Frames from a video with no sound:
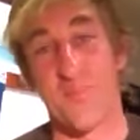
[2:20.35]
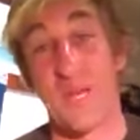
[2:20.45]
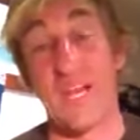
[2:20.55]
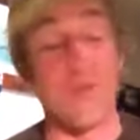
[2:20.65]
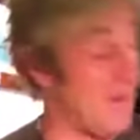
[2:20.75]
But
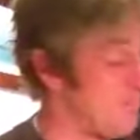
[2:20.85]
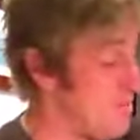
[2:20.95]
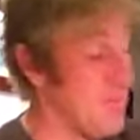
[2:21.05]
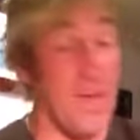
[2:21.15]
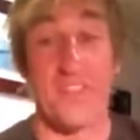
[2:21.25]
anyway, I'm going
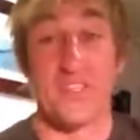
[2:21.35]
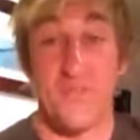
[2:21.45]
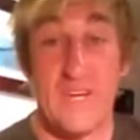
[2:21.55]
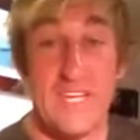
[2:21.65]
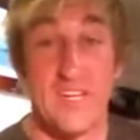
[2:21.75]
to be on
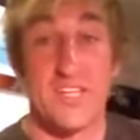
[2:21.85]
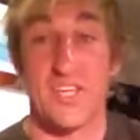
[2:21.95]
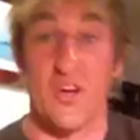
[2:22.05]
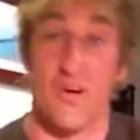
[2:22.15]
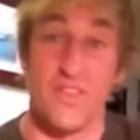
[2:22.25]
this radio
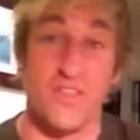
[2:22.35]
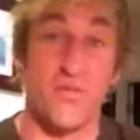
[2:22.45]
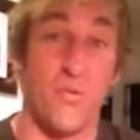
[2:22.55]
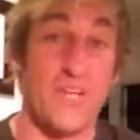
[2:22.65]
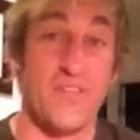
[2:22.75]
show on the
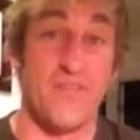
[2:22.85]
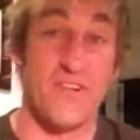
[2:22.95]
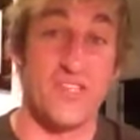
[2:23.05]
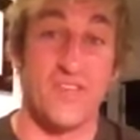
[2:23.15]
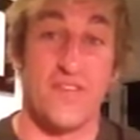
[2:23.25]

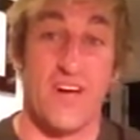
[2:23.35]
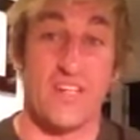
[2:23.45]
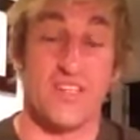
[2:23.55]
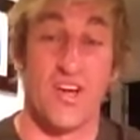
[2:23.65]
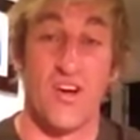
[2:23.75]
21st of
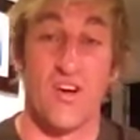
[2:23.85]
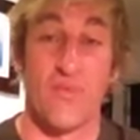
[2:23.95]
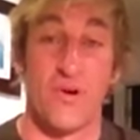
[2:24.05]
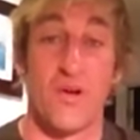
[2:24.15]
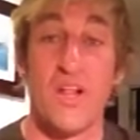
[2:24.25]

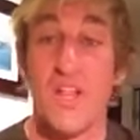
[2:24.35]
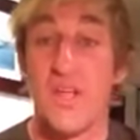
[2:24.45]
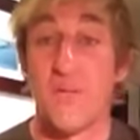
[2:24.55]
October.